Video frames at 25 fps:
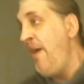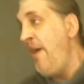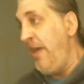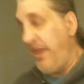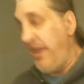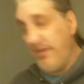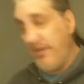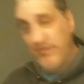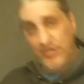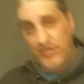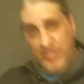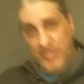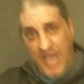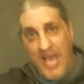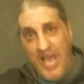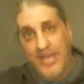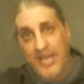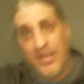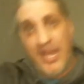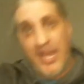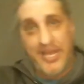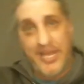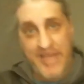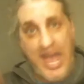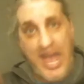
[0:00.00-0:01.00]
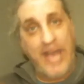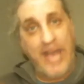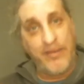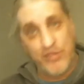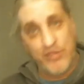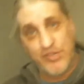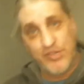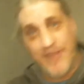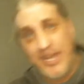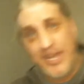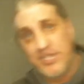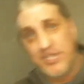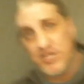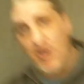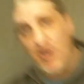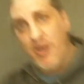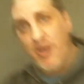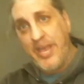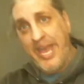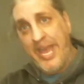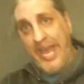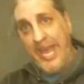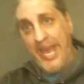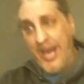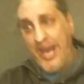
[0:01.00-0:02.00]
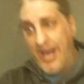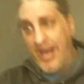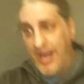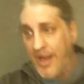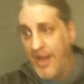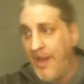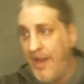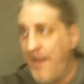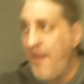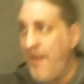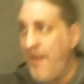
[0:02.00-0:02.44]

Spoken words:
It was kind of like that. It was based on a